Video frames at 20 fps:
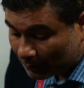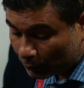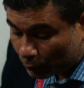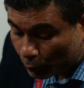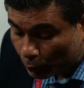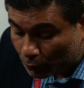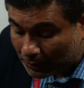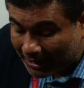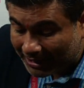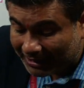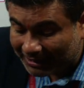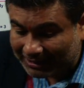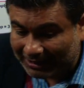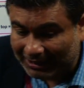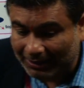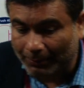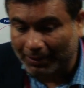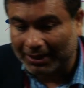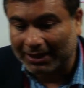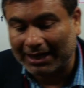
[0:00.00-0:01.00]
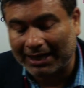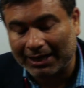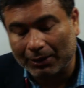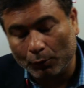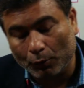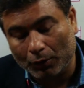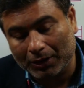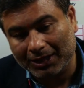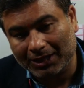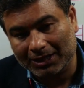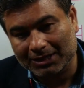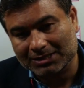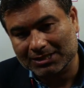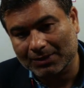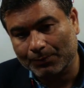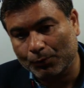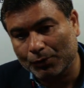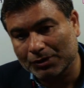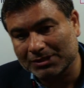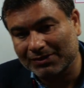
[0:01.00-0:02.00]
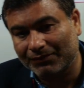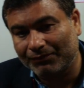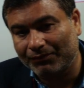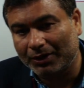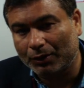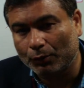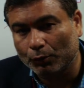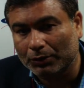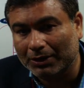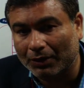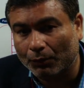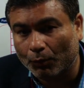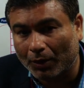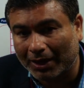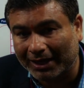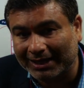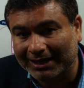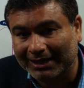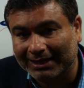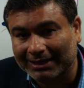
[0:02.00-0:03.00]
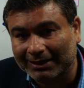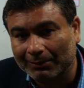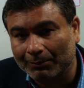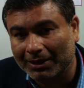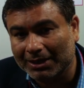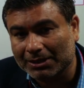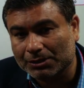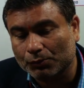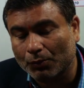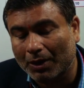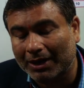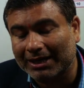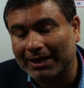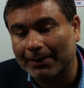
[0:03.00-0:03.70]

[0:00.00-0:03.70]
do the increment. And look here, suppose if we do the 1 increment, so what